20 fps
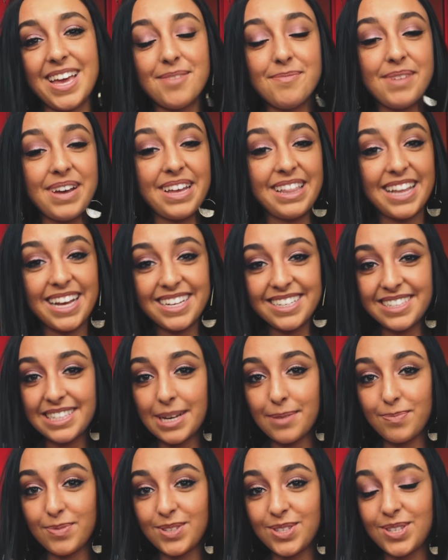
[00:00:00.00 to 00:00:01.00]
In my last
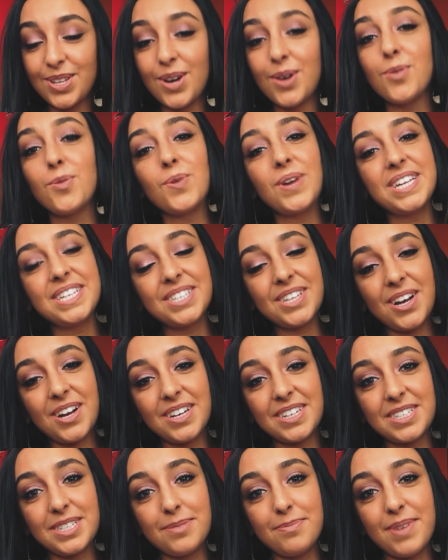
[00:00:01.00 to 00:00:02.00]
episode, we
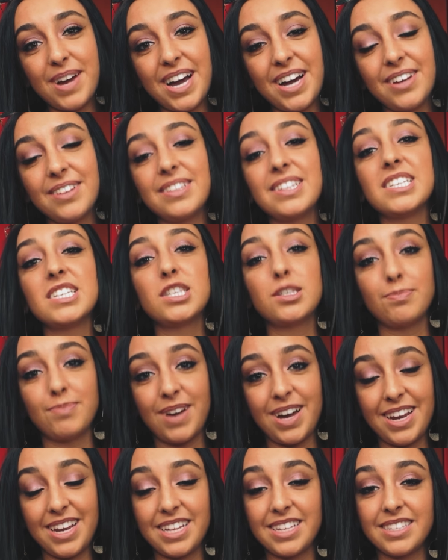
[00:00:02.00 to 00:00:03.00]
talked about the
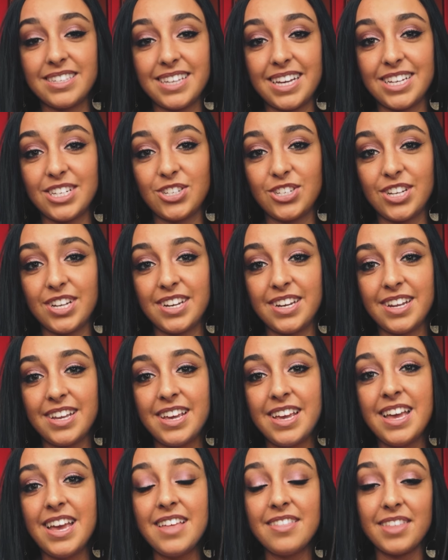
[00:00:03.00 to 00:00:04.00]
spotting
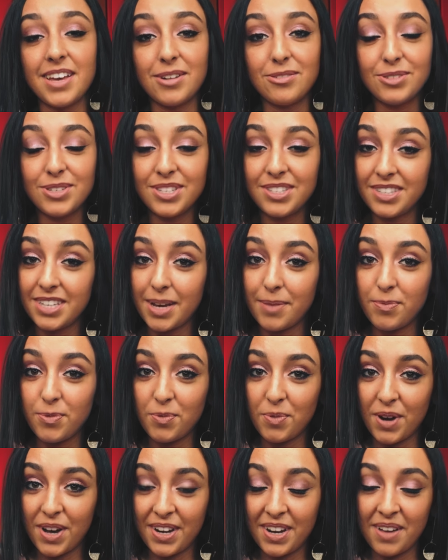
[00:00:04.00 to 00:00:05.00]
session. That was step
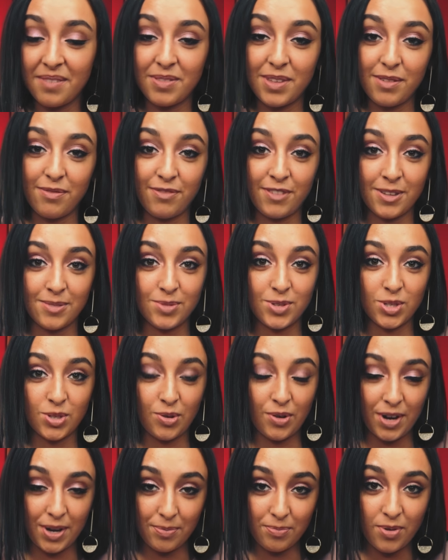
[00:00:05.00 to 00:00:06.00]
1 of the film
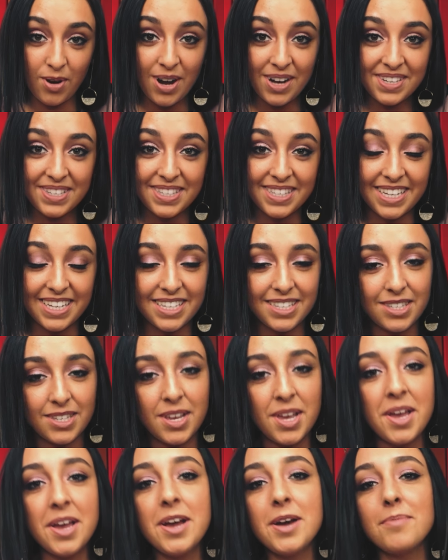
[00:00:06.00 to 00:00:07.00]
scoring process.
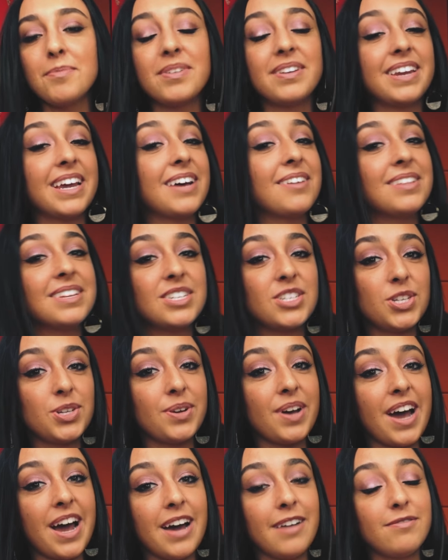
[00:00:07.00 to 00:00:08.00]
But now that you
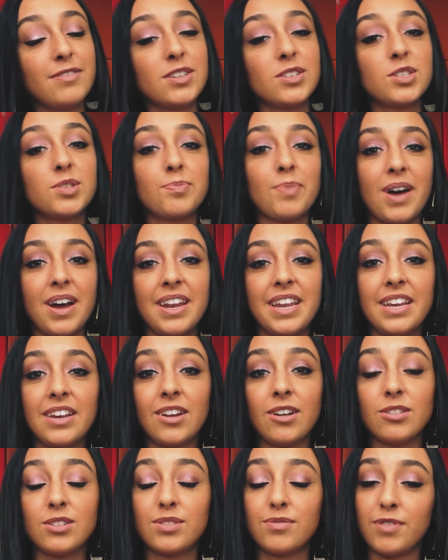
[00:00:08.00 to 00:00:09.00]
have your spotting
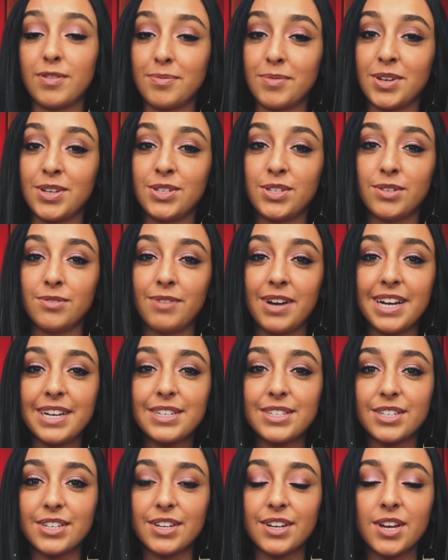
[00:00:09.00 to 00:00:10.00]
notes from your
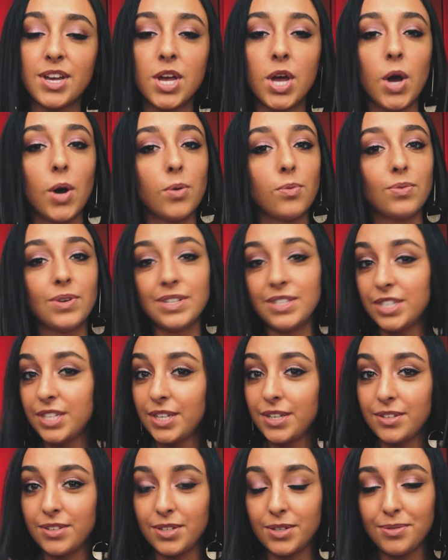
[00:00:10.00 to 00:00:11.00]
director, what do
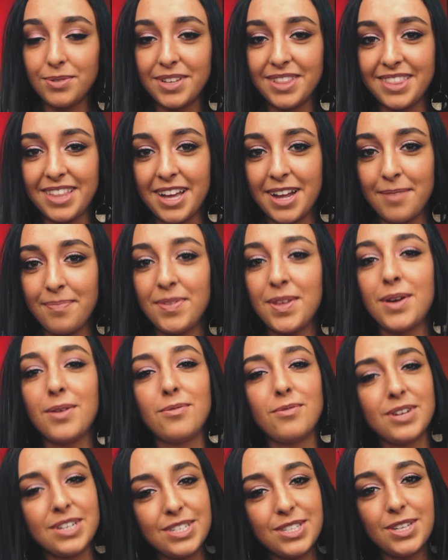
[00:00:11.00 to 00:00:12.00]
you do with them and
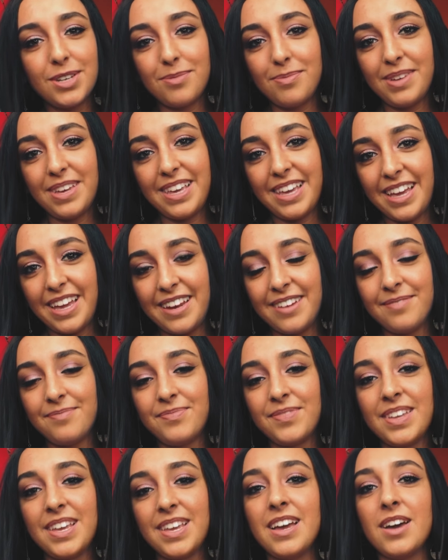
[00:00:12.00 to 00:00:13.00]
where do you begin?
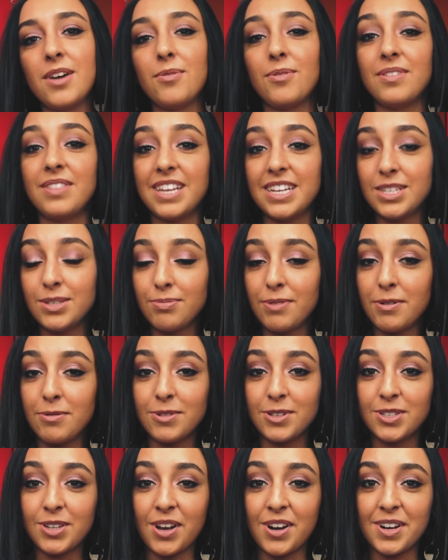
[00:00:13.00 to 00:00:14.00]
Well, that's what
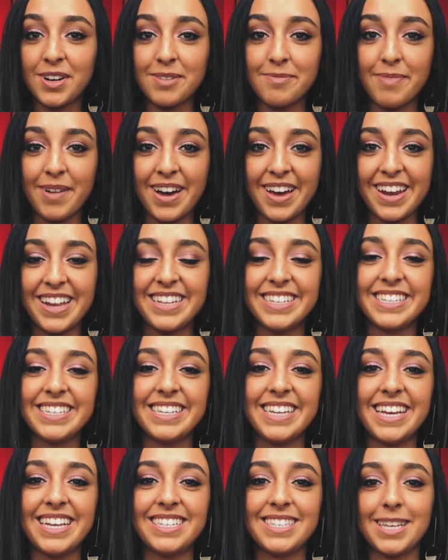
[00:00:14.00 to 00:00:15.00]
we'll talk about in
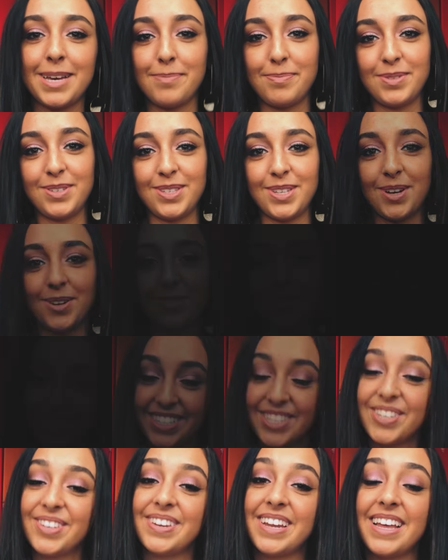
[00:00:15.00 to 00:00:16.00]
today's episode.
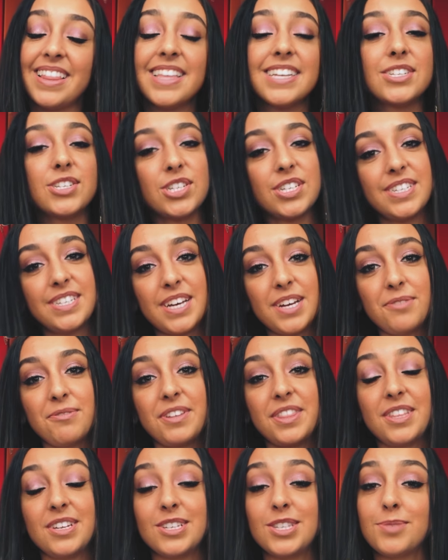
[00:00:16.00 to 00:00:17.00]
So now that you're done
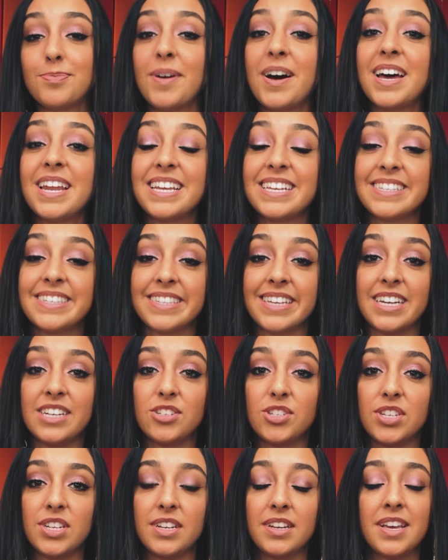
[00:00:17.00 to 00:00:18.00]
with your spotting
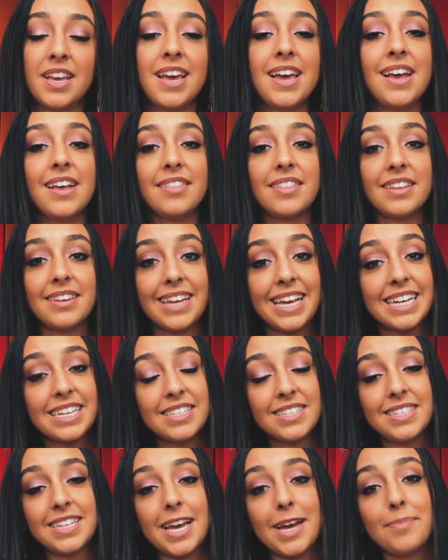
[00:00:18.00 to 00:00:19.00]
session, the next
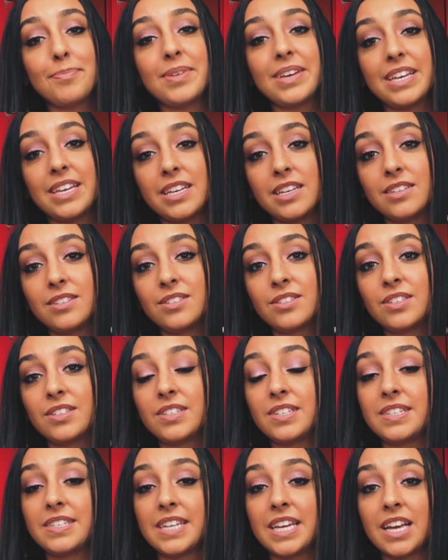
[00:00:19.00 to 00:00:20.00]
step is
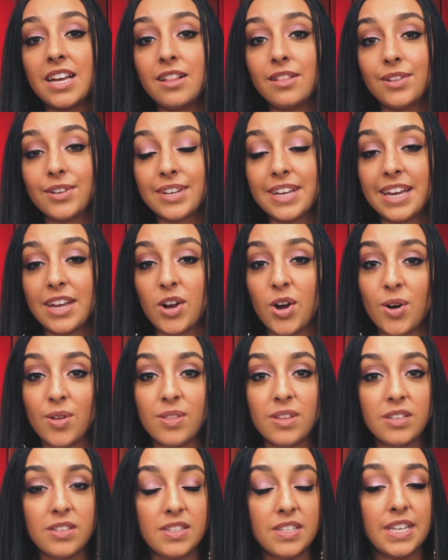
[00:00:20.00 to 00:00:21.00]
to take a look at all
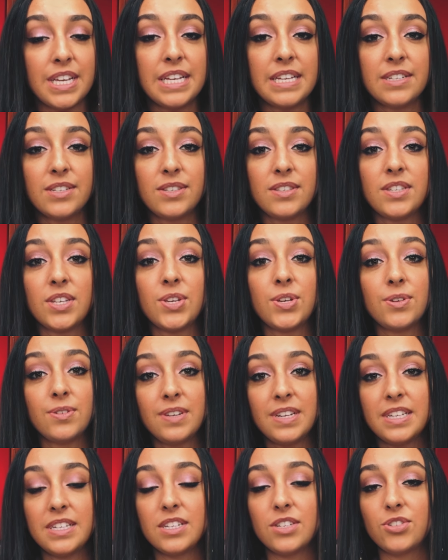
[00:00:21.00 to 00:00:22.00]
the scenes you
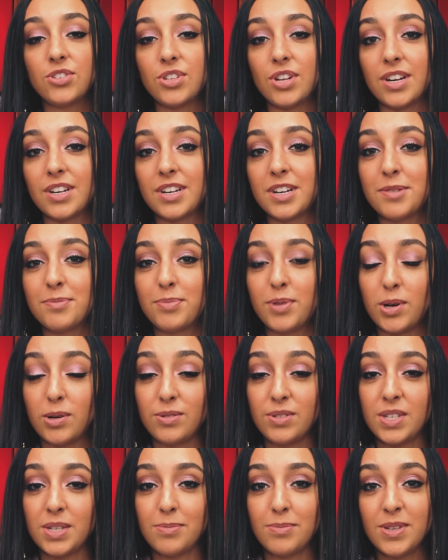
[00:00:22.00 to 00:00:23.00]
need to start
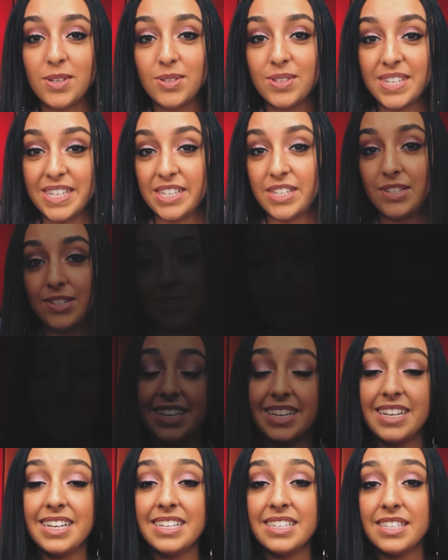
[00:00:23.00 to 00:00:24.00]
composing music to. The
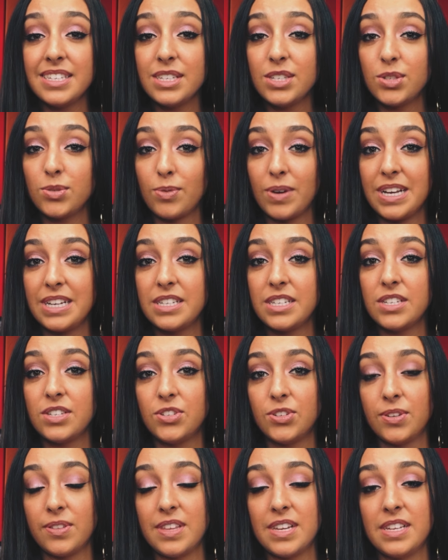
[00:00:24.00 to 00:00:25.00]
easiest way to
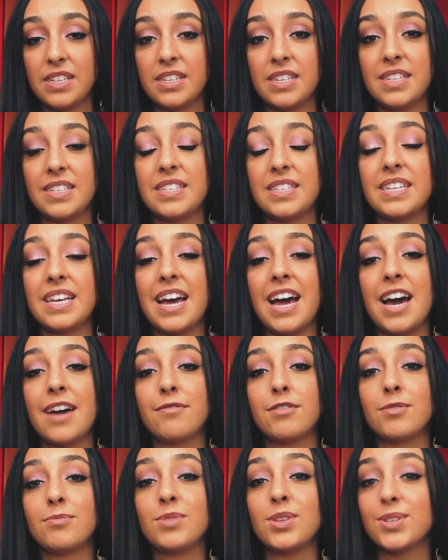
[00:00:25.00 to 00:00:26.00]
do this is to have
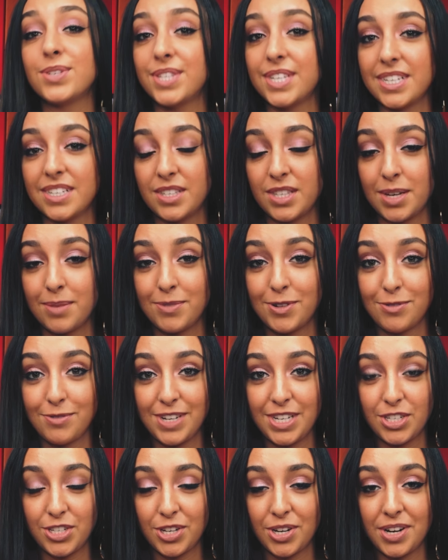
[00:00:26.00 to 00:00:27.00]
a music
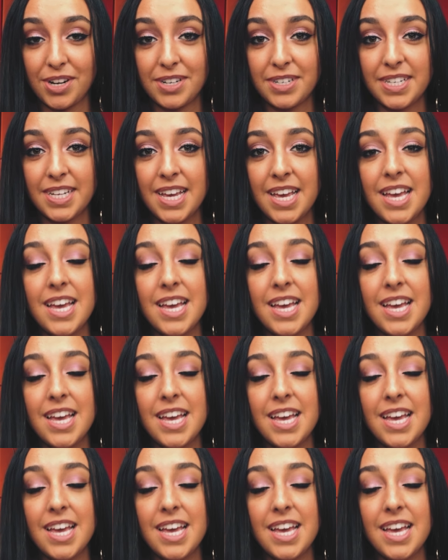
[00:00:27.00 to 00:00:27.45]
summary chart.